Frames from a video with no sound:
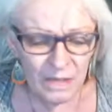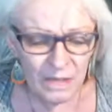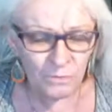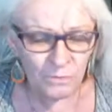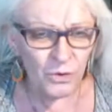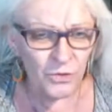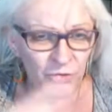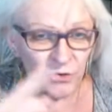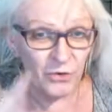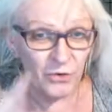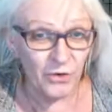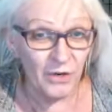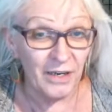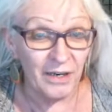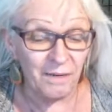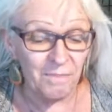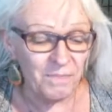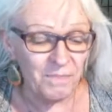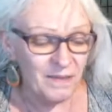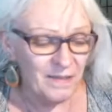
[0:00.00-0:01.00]
with your
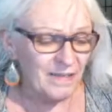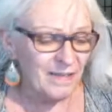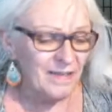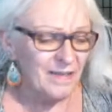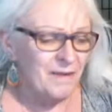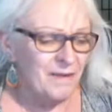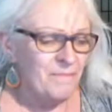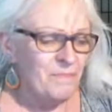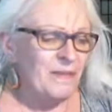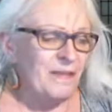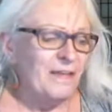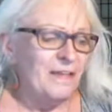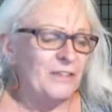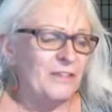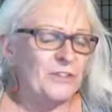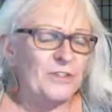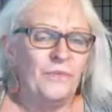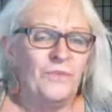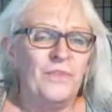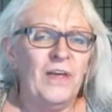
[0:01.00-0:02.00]
help. And
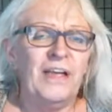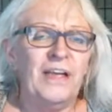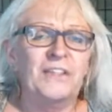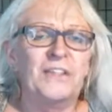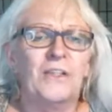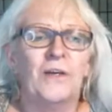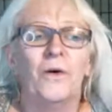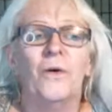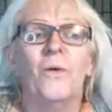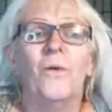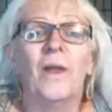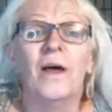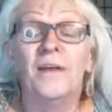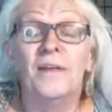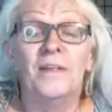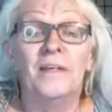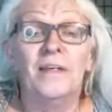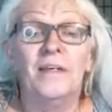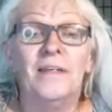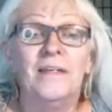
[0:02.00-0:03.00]
so that's the whole
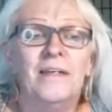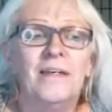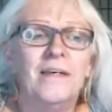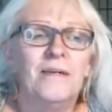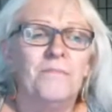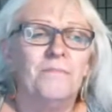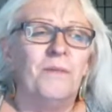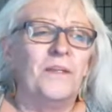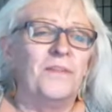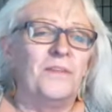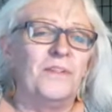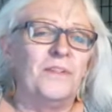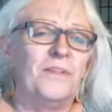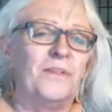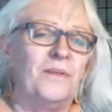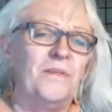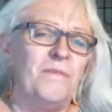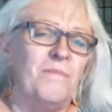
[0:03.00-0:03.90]
idea. But the